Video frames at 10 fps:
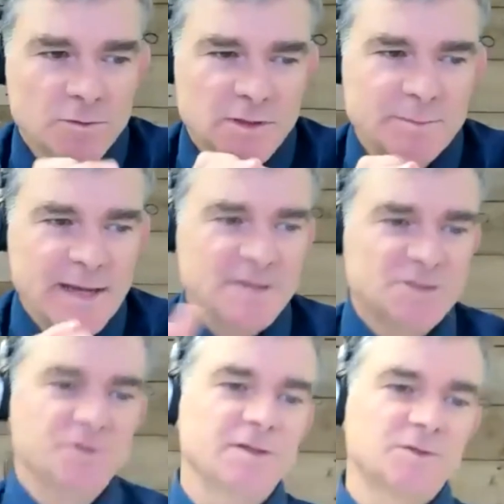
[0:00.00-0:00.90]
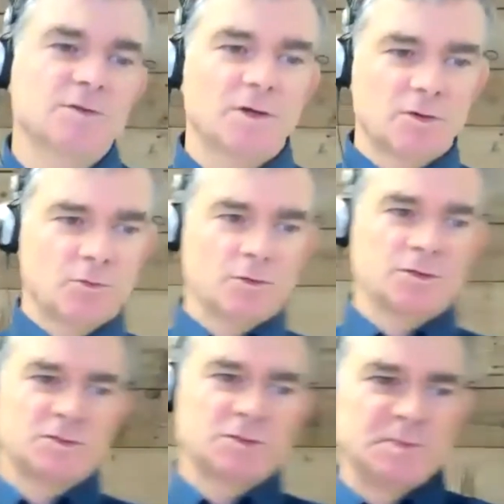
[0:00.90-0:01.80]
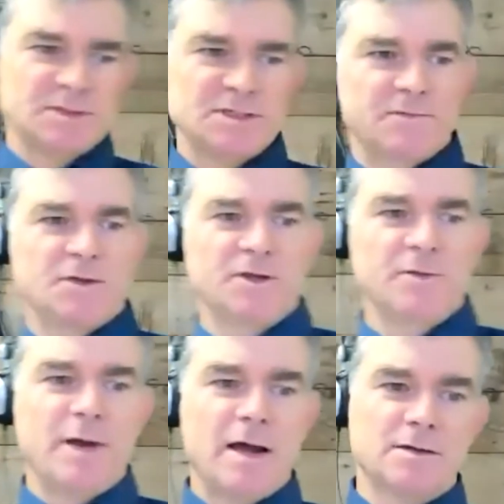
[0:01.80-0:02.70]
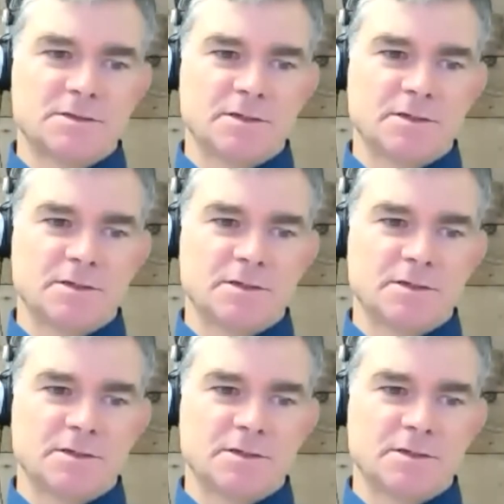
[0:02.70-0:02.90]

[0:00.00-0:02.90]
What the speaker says: let me ask you then specifically about